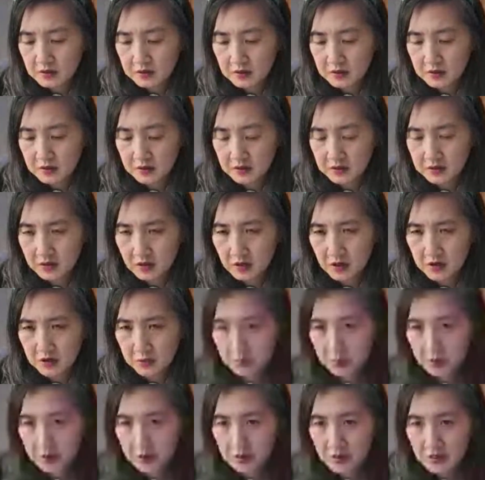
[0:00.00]
So these are all
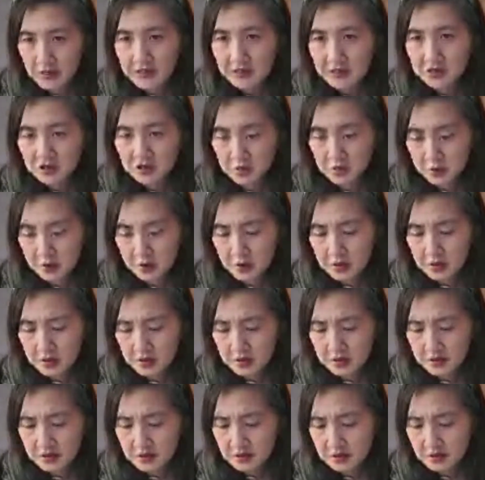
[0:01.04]
the extra
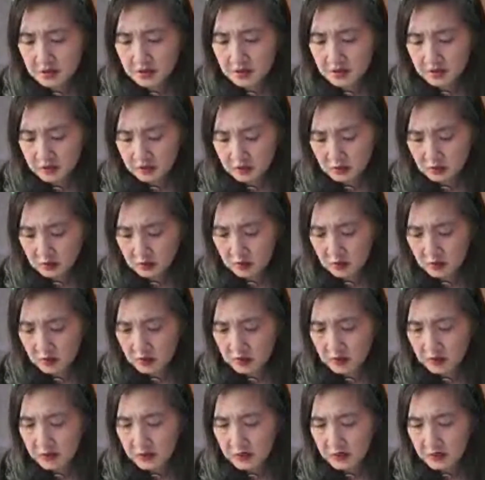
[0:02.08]
parts. So
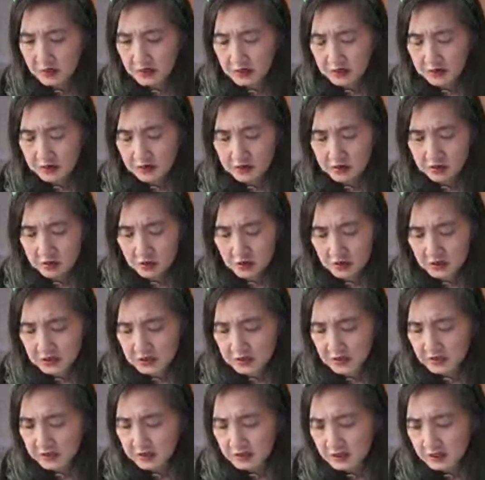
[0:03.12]
there's really
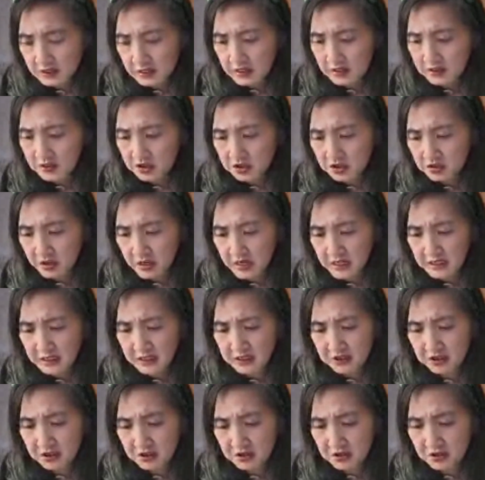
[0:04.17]
nothing extra I
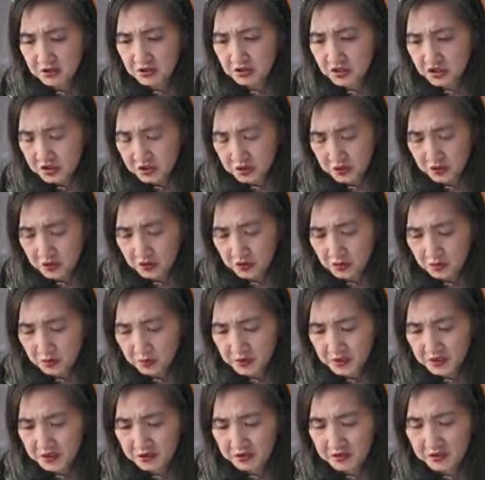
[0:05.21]
need to do
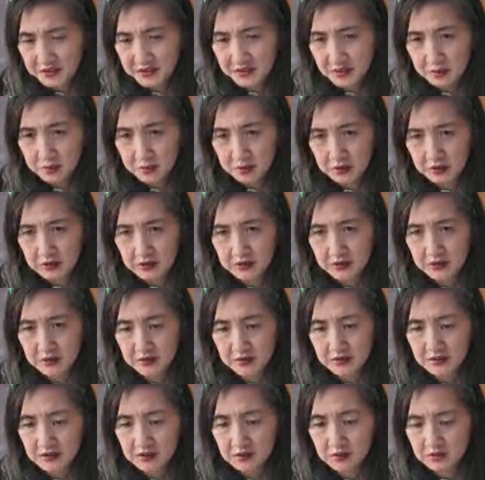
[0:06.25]
but to assemble it.
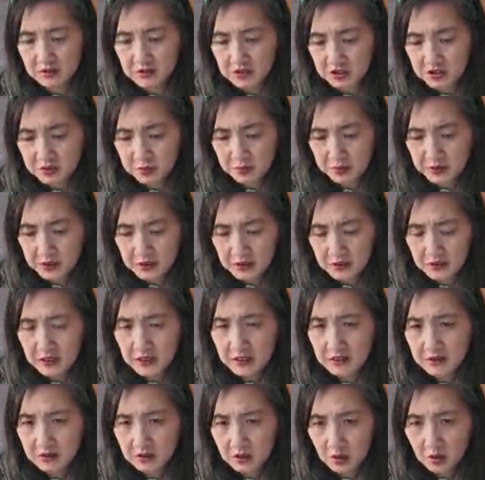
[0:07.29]
So this should be
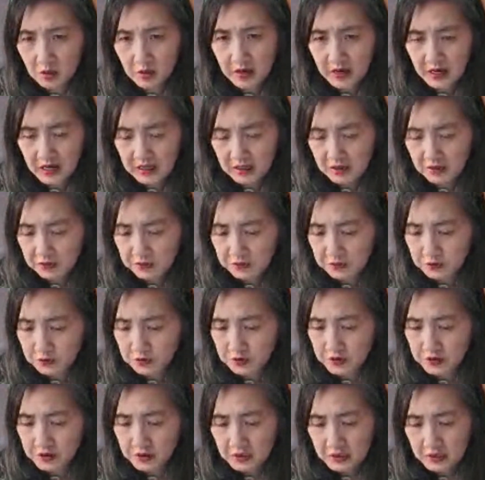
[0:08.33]
a low-hanging
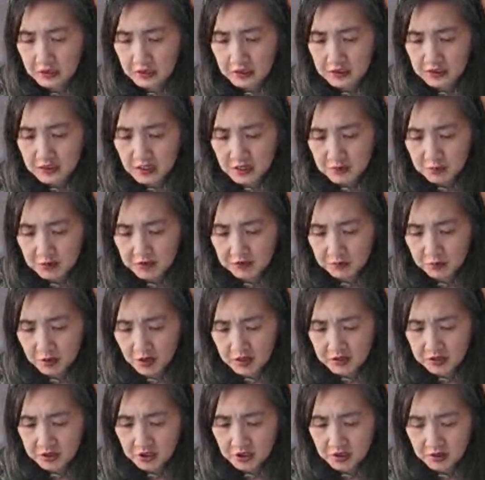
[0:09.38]
fruit type of
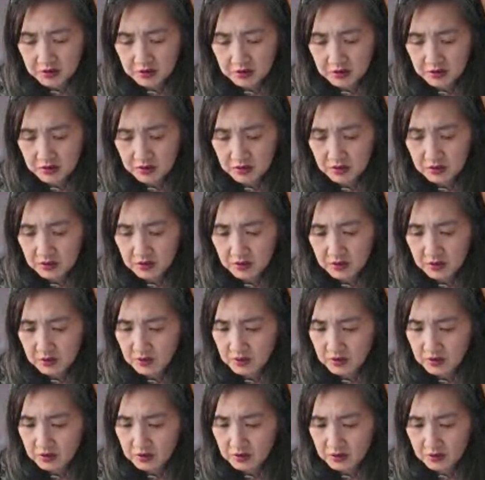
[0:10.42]
project
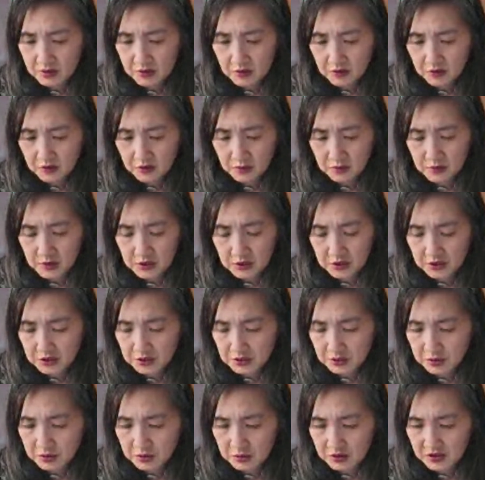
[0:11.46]
for me
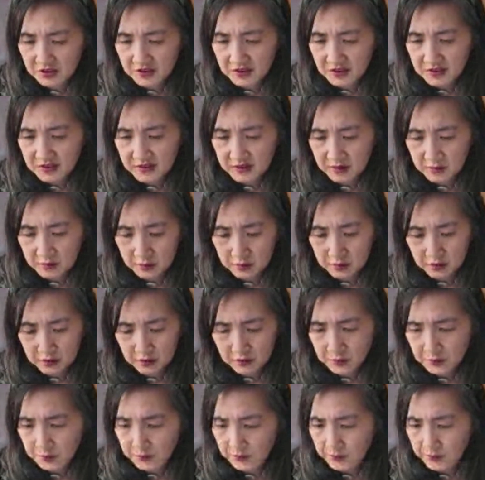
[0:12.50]
to just assemble.